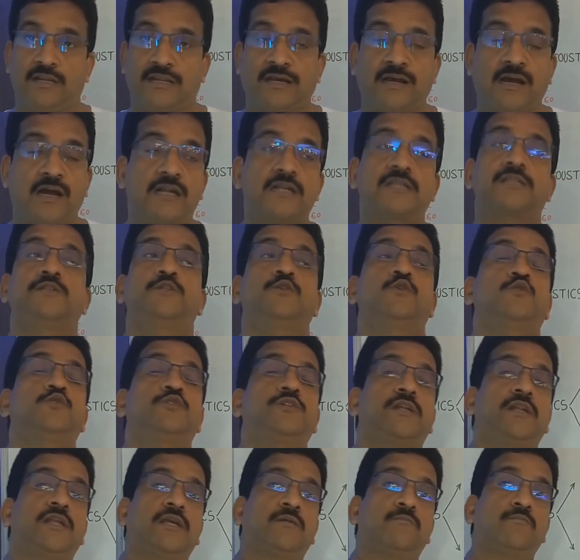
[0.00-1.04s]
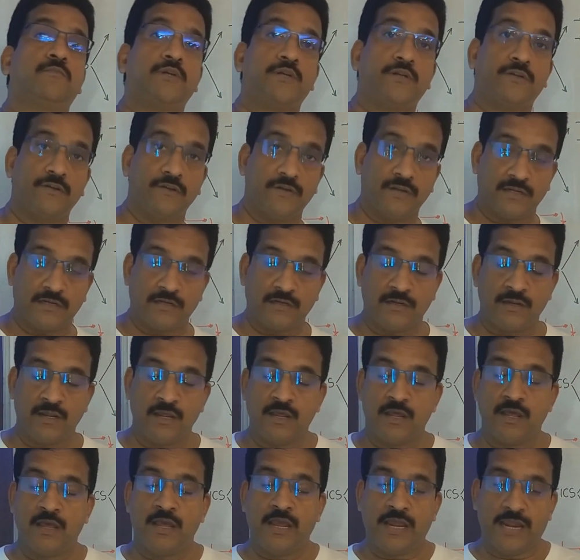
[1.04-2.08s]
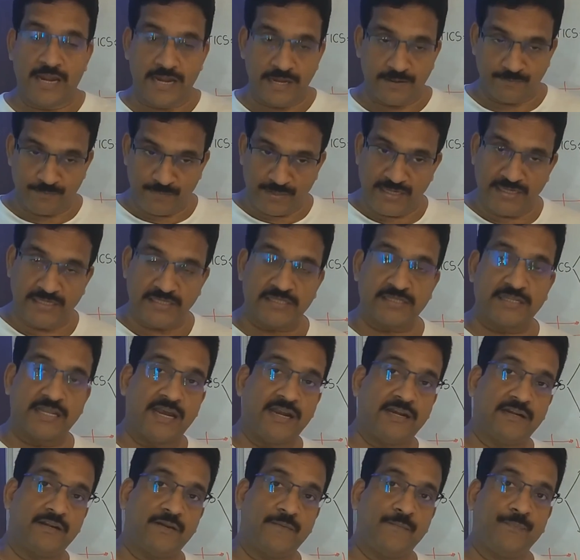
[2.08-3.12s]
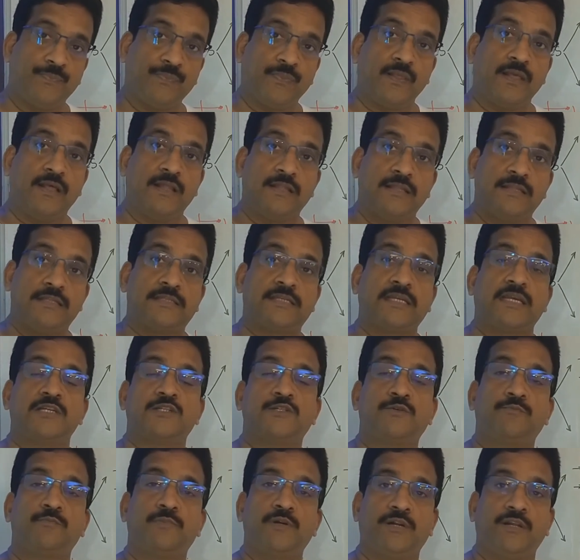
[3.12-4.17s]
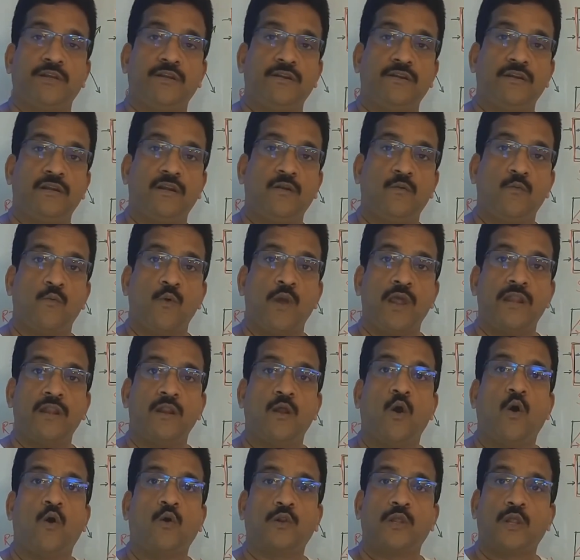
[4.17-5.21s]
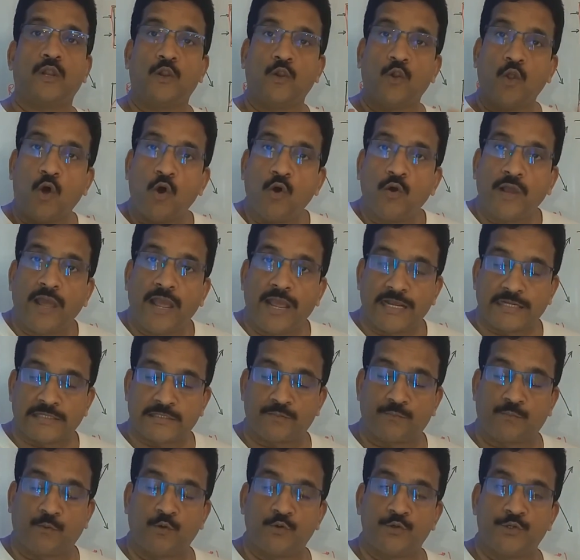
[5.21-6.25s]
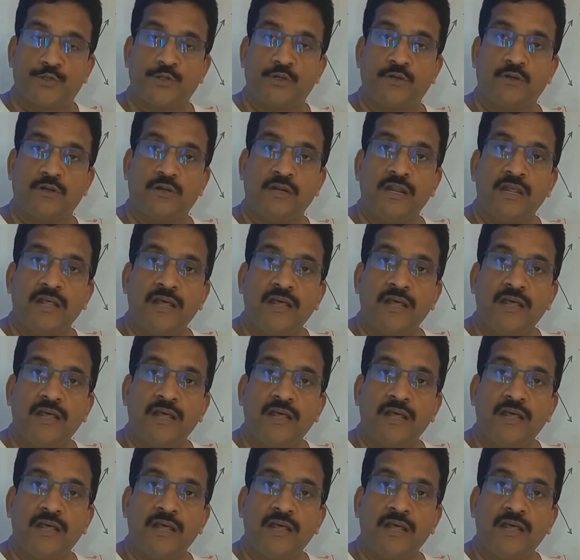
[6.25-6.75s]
Carcinogenic material, it means that such material, when on a long exposure,